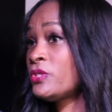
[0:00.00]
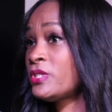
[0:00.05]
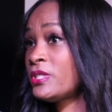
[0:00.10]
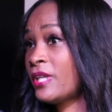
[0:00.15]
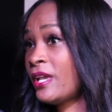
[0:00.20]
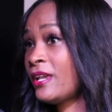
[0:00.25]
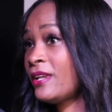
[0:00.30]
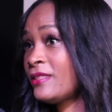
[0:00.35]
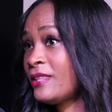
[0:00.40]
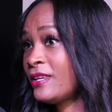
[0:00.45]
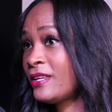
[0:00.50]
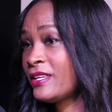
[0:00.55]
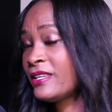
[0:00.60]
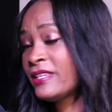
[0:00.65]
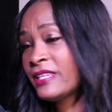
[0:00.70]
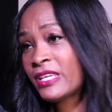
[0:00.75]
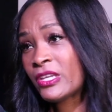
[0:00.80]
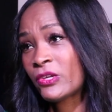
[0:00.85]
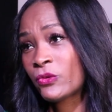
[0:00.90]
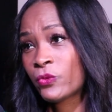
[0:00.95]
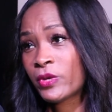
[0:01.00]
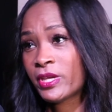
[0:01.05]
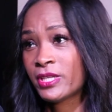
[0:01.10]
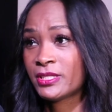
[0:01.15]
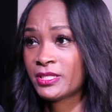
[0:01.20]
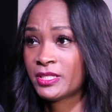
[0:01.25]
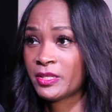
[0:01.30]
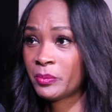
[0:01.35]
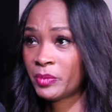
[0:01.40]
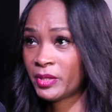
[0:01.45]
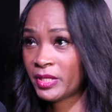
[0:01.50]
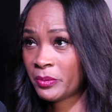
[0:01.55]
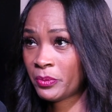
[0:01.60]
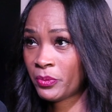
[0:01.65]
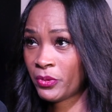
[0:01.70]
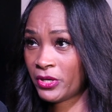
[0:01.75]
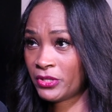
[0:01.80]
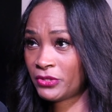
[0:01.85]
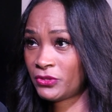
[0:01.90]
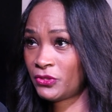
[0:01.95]
say that it can raise the blood
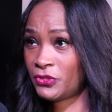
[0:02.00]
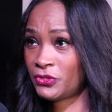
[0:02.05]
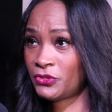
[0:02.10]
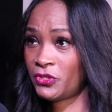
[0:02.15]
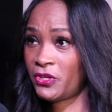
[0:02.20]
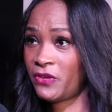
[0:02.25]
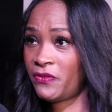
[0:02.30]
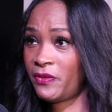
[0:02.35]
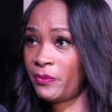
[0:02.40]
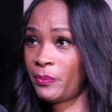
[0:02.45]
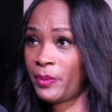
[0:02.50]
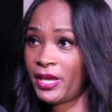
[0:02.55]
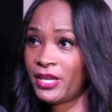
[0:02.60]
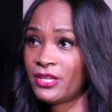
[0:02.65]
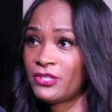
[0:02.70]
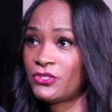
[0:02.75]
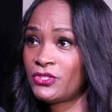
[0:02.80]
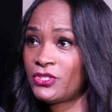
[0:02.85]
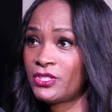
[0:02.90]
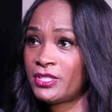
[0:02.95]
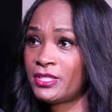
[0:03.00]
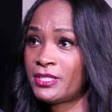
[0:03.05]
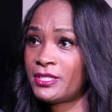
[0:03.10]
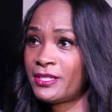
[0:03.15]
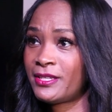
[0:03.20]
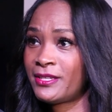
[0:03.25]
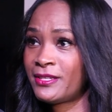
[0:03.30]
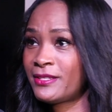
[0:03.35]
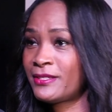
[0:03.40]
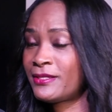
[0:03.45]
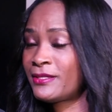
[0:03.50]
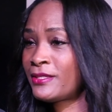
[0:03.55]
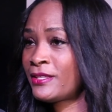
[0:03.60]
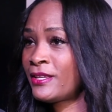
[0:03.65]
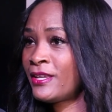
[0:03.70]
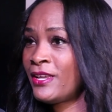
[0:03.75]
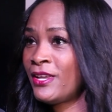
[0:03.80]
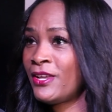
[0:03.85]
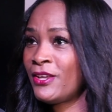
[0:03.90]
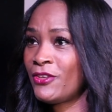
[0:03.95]
pressure, so if a patient is,
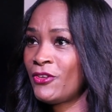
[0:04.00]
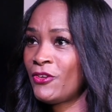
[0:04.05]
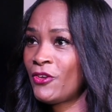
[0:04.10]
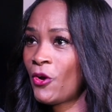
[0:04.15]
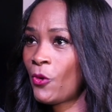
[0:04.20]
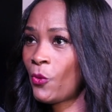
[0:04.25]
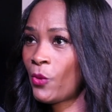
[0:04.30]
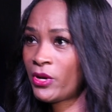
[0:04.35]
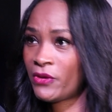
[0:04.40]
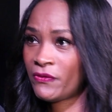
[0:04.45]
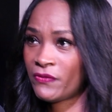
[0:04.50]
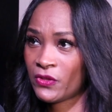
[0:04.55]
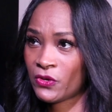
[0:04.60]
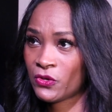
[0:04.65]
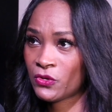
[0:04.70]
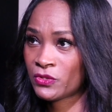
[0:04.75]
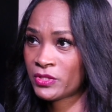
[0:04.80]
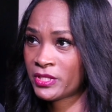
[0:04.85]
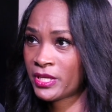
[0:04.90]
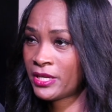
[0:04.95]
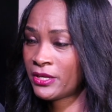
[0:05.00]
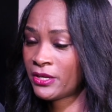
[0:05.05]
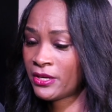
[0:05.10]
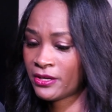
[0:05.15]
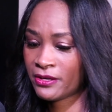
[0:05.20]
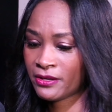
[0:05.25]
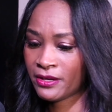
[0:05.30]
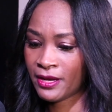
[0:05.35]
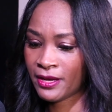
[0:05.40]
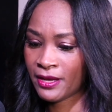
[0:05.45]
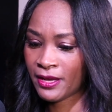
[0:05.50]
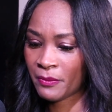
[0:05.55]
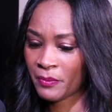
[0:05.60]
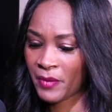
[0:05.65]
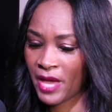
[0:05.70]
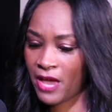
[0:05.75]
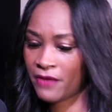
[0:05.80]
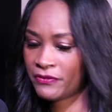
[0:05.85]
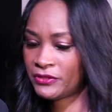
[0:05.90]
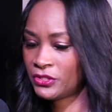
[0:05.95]
one of those that are
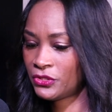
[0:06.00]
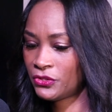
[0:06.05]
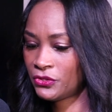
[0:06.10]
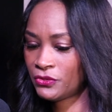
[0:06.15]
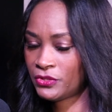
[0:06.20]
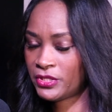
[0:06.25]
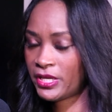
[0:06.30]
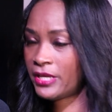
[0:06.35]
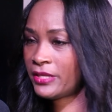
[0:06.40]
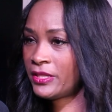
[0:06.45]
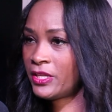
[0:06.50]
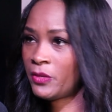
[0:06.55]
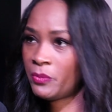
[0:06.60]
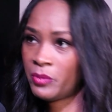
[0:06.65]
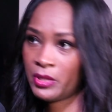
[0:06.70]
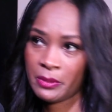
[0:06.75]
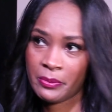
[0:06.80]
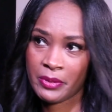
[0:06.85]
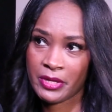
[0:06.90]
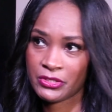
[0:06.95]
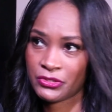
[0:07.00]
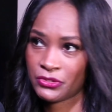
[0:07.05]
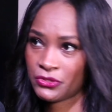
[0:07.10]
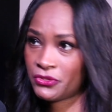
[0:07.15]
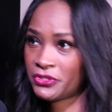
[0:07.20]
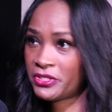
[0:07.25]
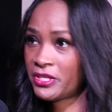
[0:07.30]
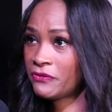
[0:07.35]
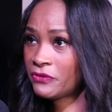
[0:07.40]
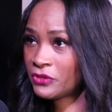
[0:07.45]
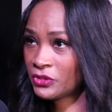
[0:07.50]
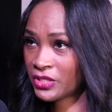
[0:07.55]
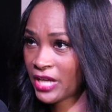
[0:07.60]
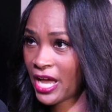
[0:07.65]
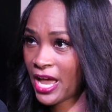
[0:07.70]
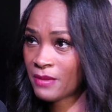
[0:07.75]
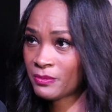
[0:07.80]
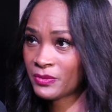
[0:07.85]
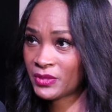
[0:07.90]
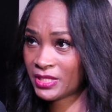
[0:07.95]
have to take their blood pressure several
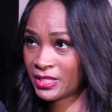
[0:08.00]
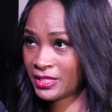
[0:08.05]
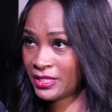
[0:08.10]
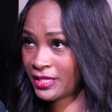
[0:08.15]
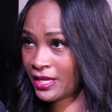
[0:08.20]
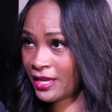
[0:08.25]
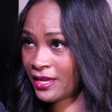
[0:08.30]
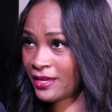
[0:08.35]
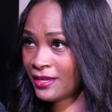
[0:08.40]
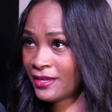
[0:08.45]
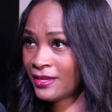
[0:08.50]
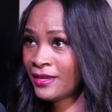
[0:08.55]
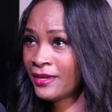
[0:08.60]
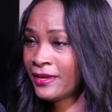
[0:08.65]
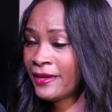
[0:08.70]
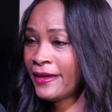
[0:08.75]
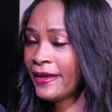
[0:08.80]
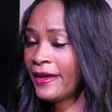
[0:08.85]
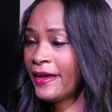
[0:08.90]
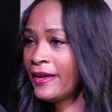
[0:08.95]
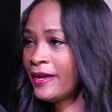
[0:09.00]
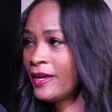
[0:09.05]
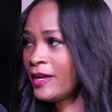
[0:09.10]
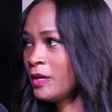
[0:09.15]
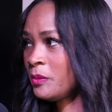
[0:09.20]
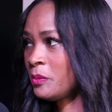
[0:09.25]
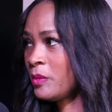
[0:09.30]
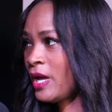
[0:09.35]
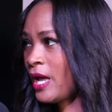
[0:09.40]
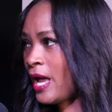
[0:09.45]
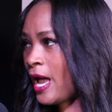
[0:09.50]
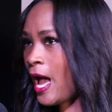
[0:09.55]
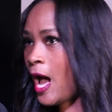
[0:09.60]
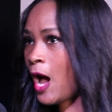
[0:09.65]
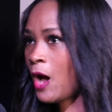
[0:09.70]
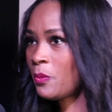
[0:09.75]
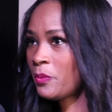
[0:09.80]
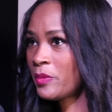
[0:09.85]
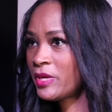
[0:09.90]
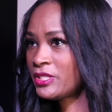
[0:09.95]
times a day,
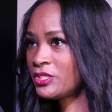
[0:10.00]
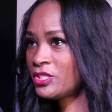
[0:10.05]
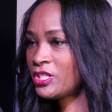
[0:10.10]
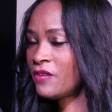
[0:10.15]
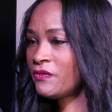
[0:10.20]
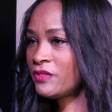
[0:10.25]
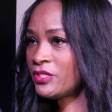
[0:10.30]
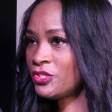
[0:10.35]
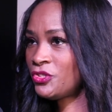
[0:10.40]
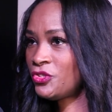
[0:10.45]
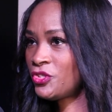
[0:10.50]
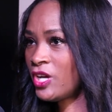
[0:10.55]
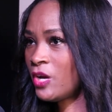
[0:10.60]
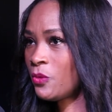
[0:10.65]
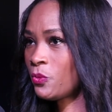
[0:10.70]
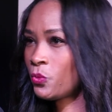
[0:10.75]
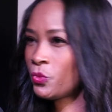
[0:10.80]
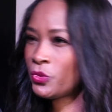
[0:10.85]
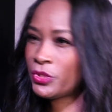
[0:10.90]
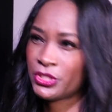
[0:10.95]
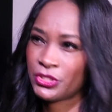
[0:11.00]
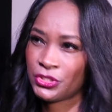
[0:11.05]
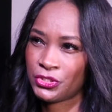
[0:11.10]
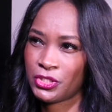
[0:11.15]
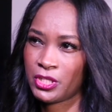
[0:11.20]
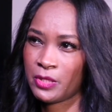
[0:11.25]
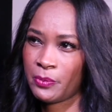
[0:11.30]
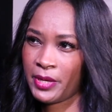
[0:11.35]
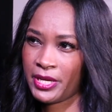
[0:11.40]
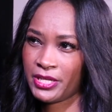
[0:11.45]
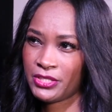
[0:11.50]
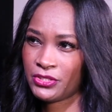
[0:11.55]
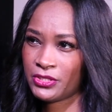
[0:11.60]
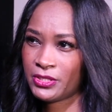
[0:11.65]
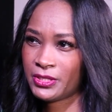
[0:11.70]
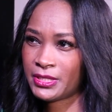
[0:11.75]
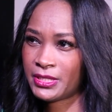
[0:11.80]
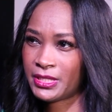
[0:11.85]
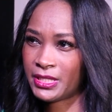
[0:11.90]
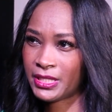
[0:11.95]
how much of a jump should a
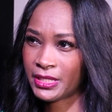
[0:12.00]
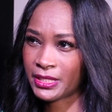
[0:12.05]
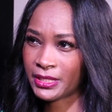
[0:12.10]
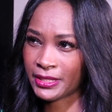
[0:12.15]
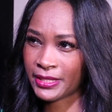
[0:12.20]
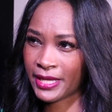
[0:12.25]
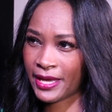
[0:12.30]
patient see in